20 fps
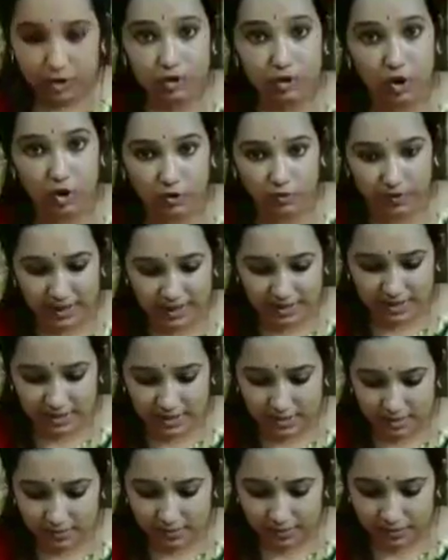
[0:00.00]
Tortoise
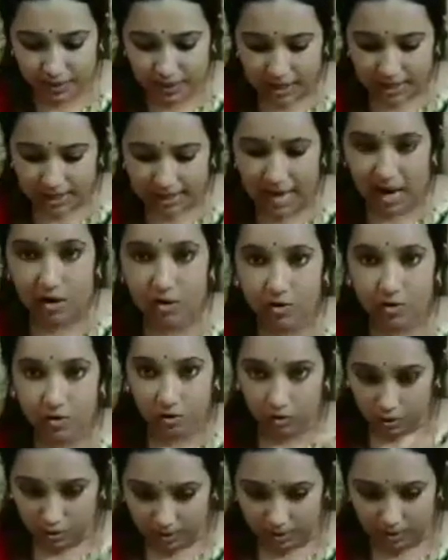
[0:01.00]
said. Now,
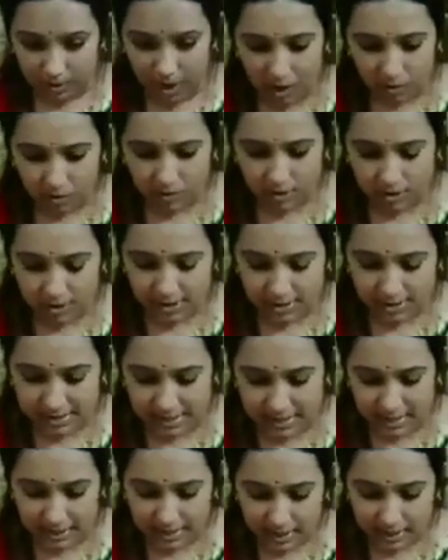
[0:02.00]
the mouse is
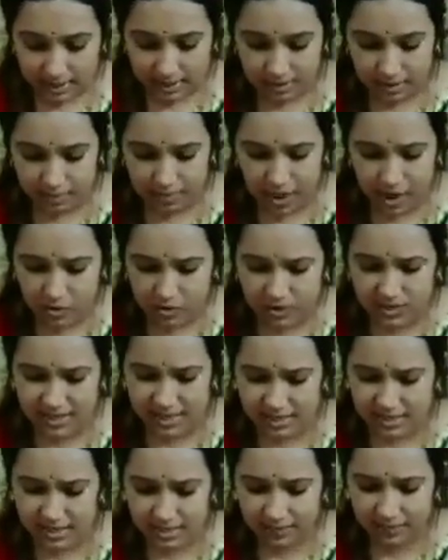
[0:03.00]
saying, The mouse
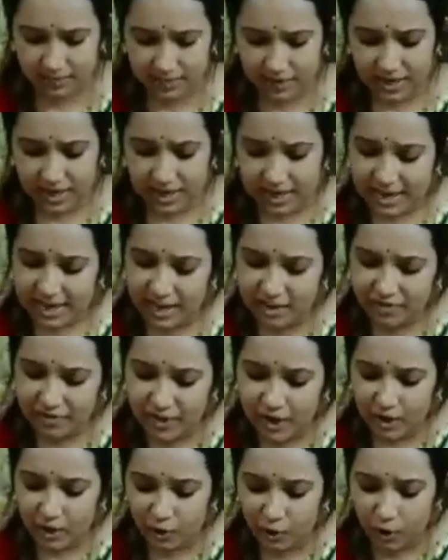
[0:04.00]
said, If
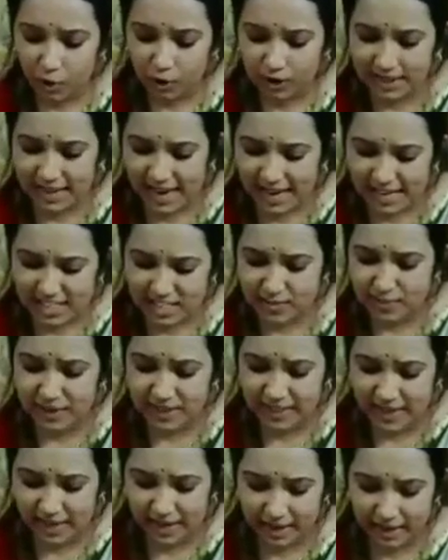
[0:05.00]
the crow takes me
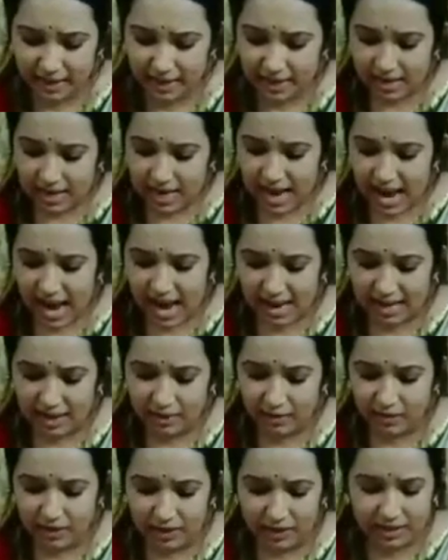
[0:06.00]
there,
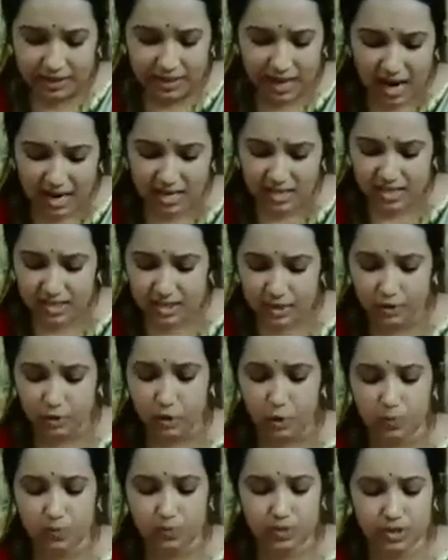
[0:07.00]
I will cut the
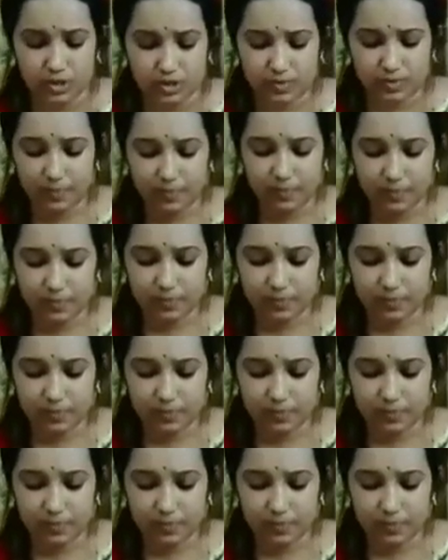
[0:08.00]
ropes.